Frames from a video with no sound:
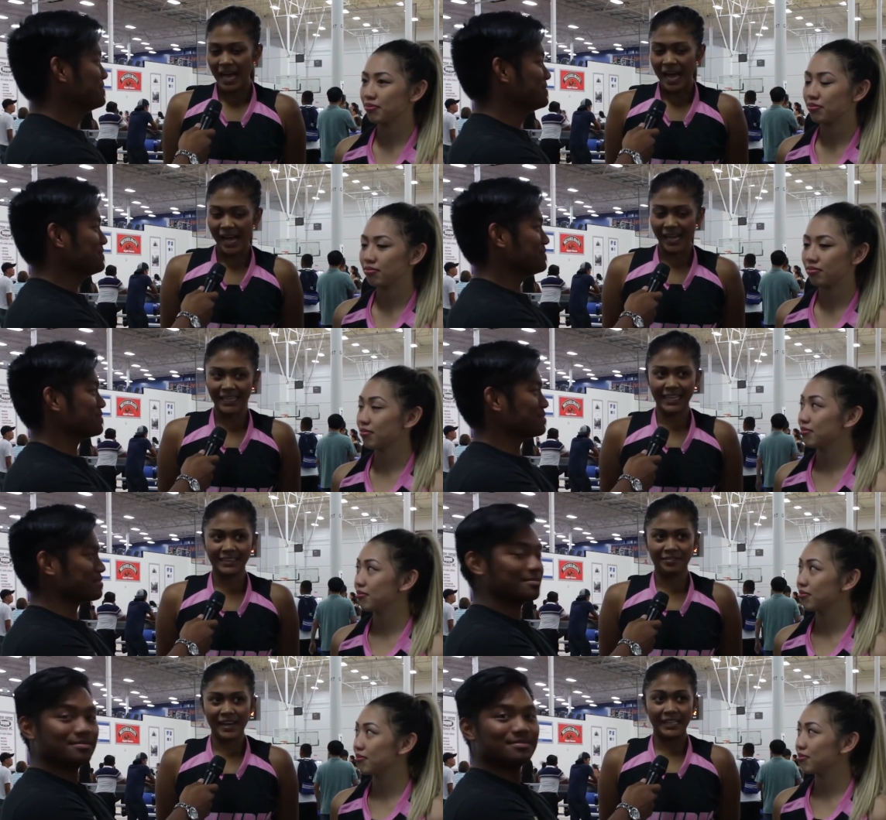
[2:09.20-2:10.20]
Speaker 1: I like
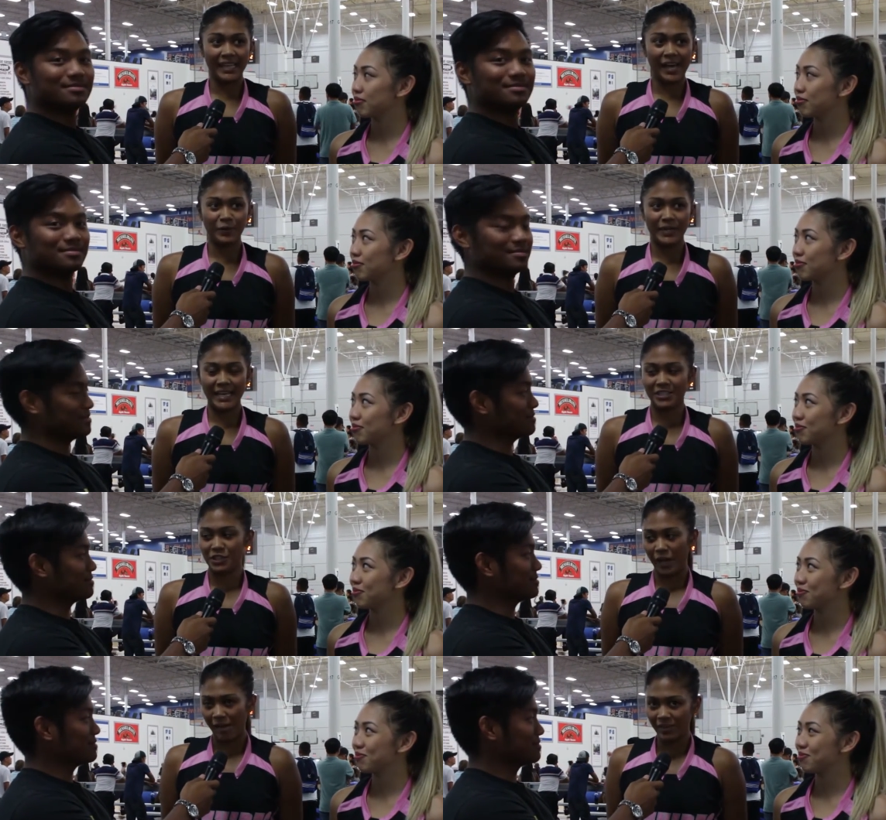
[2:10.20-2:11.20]
the fact that we get to
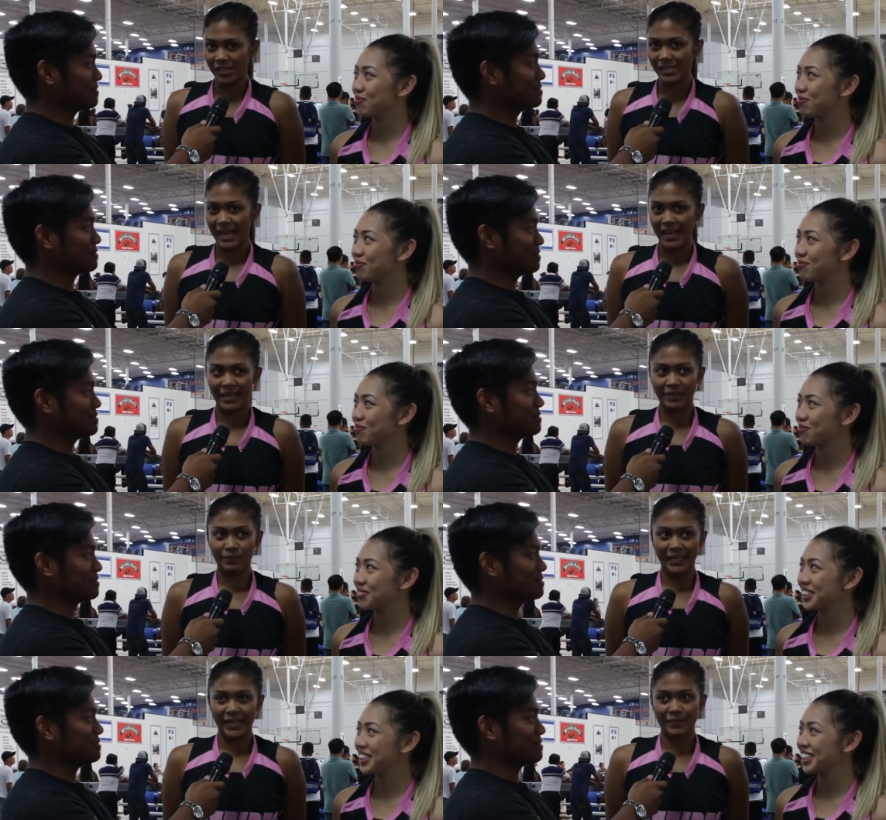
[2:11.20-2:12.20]
travel and
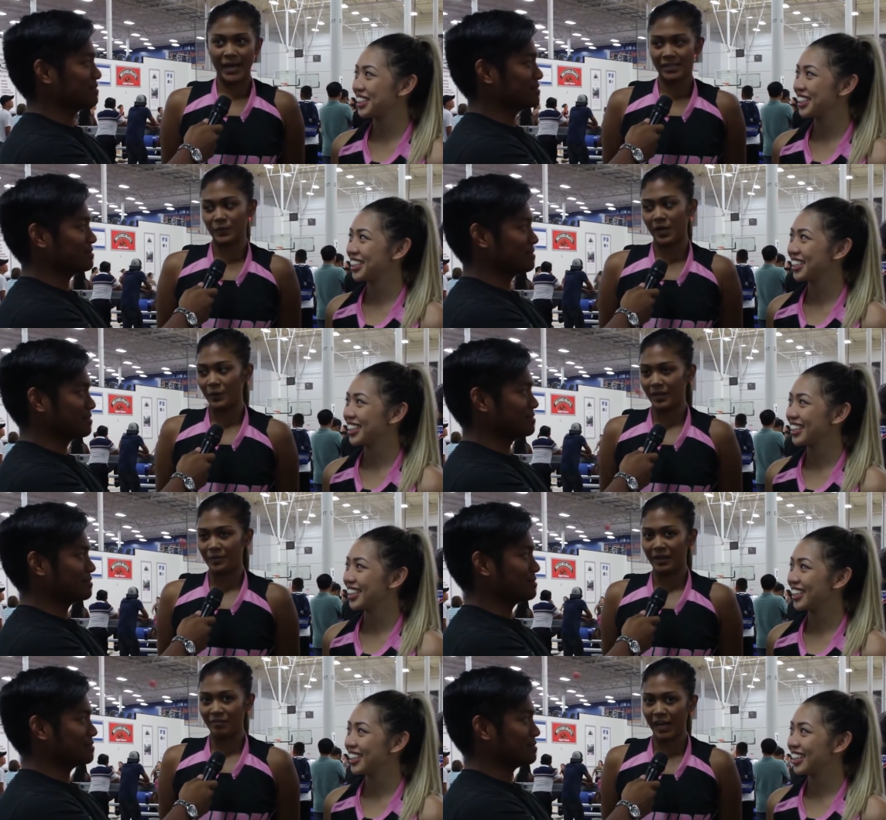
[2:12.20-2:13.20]
play basketball with
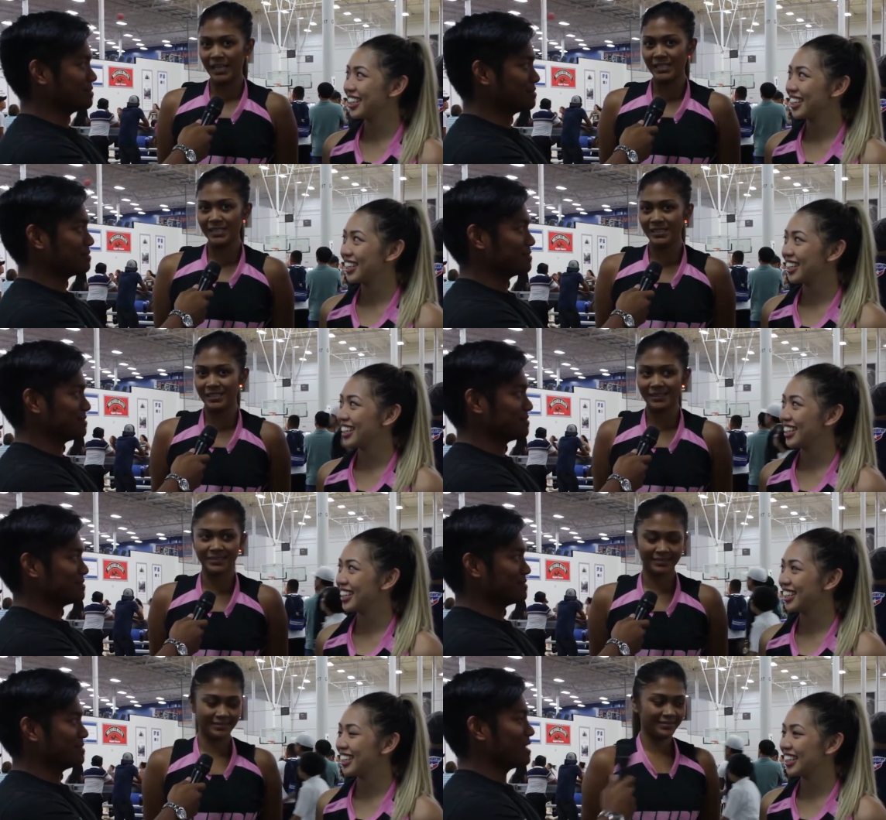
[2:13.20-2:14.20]
my friends.
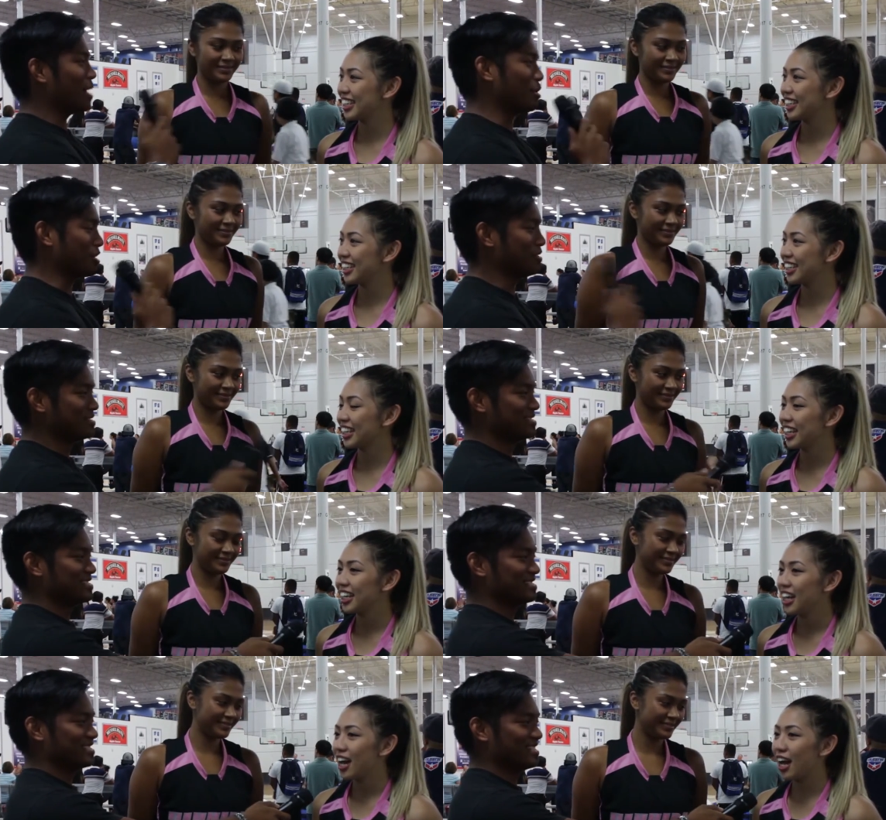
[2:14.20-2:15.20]
How about you?
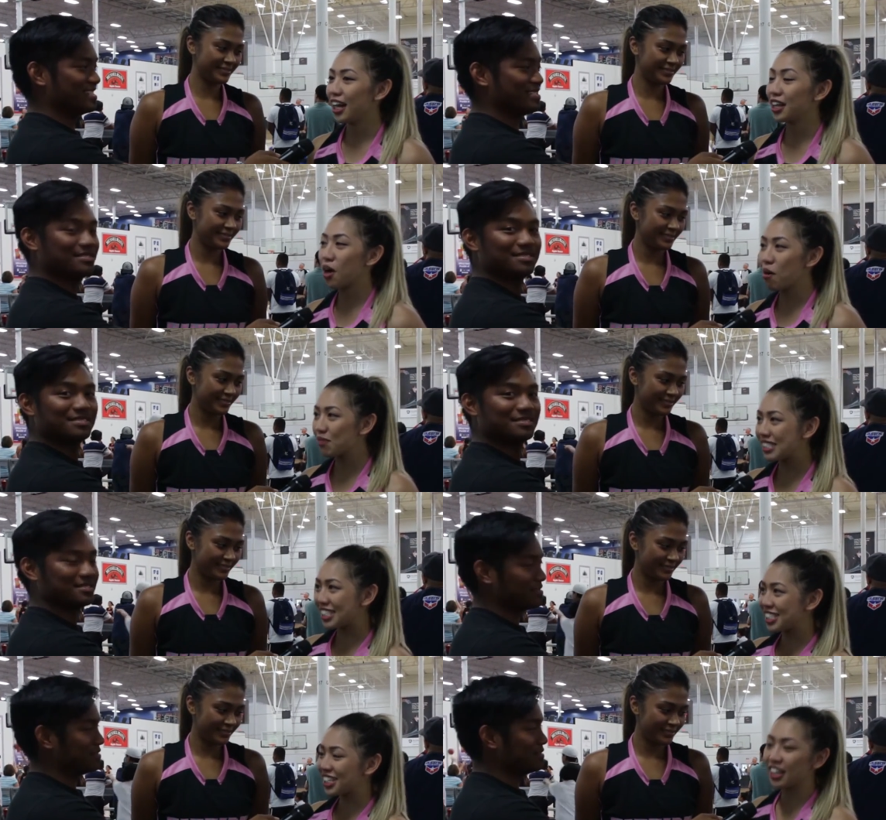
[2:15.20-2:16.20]
Speaker 2: Uh, the
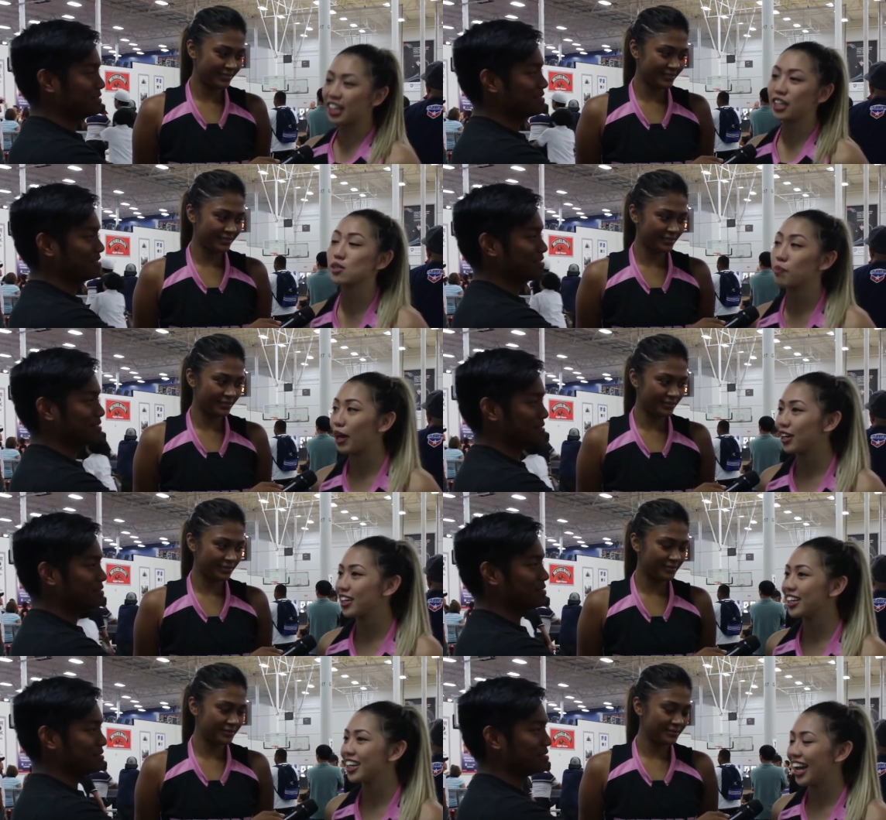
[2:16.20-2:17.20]
competition out here is better
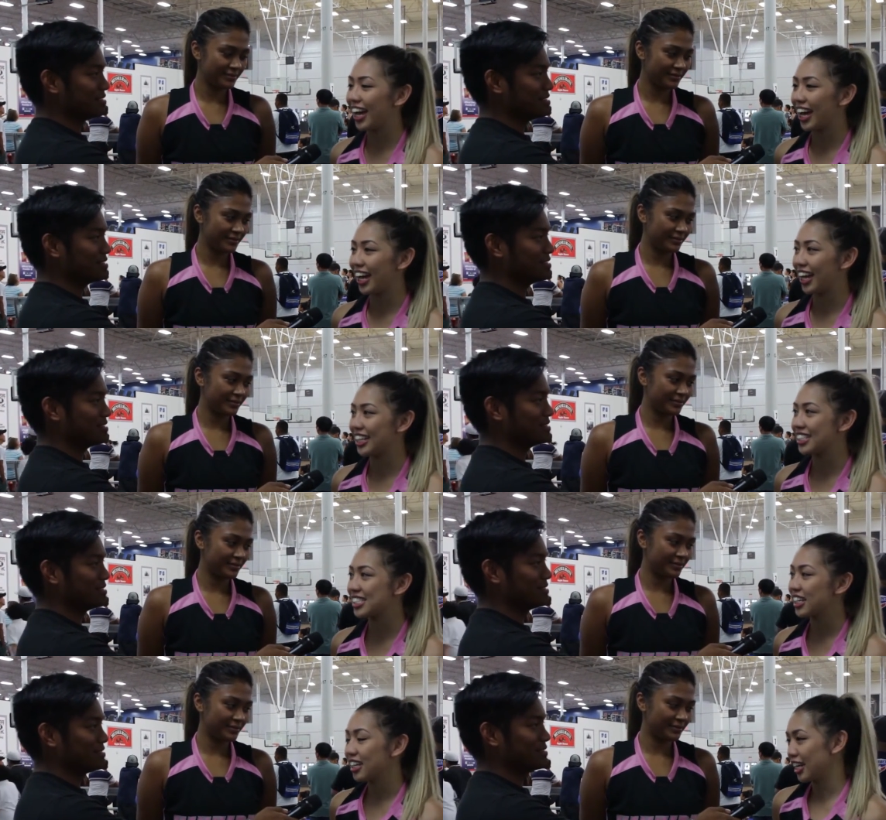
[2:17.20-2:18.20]
and
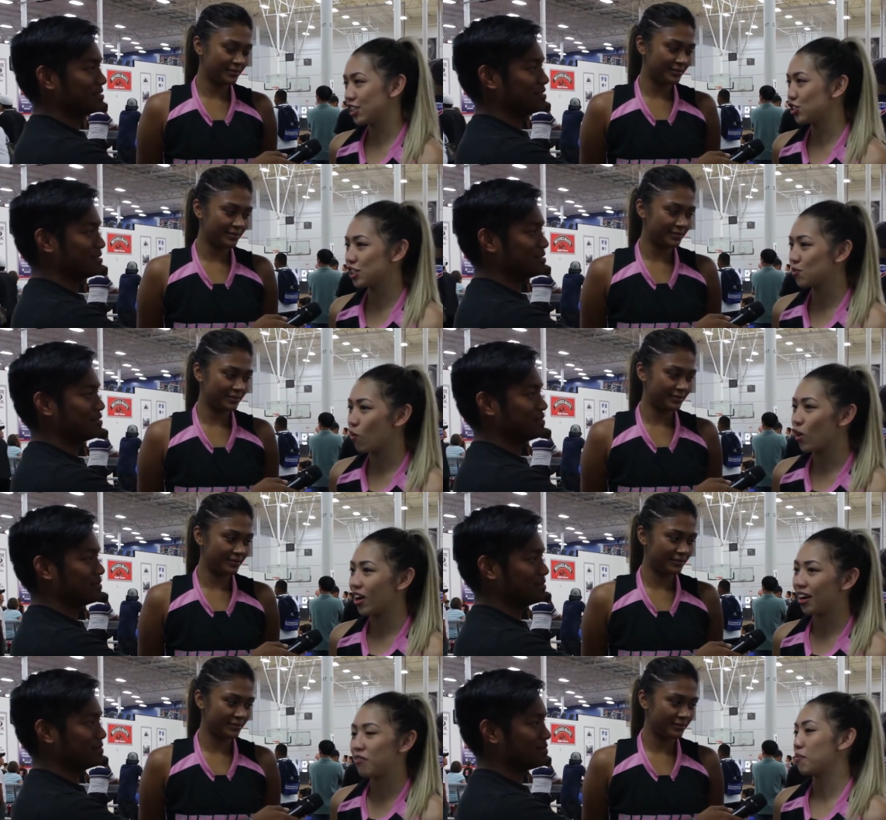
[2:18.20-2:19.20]
it's just more
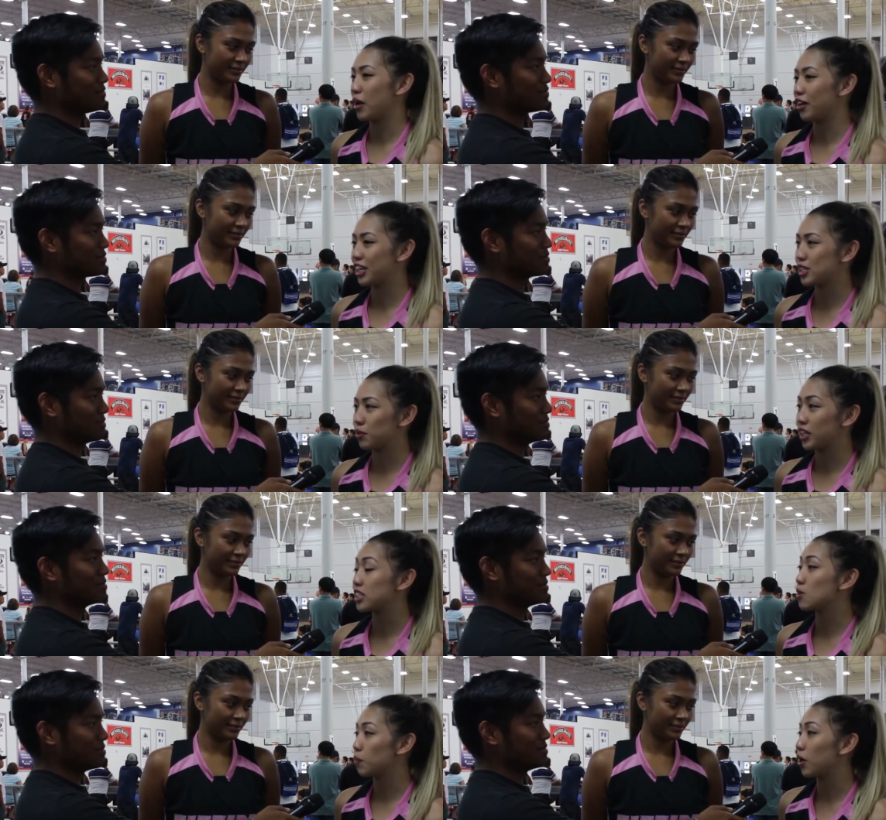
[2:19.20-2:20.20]
of a better
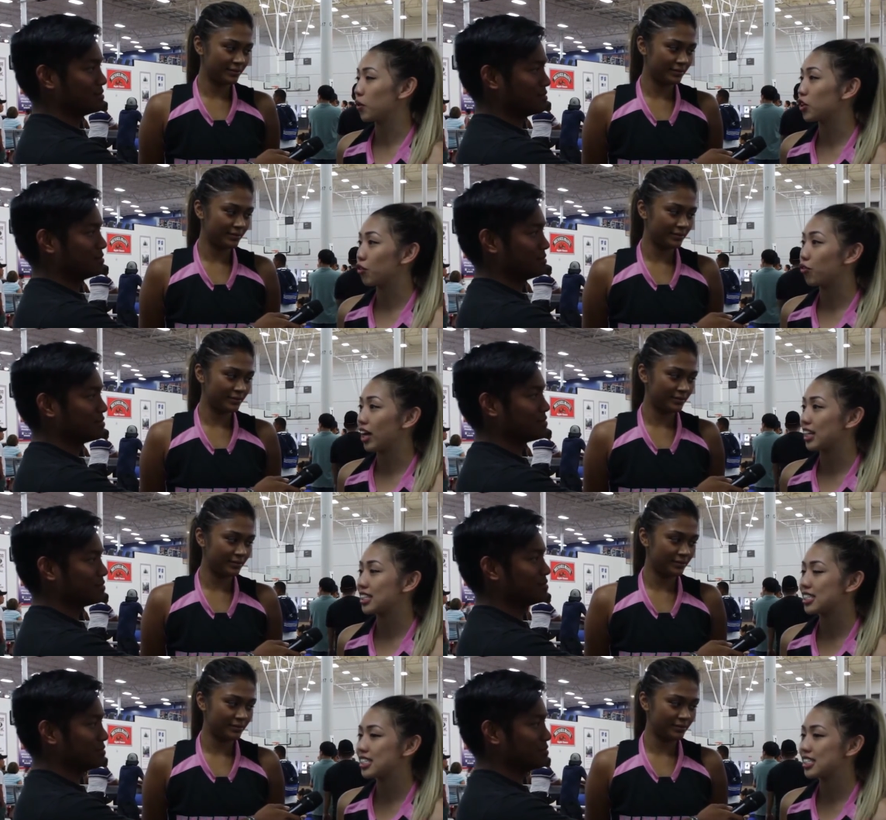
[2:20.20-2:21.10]
experience to play with your friends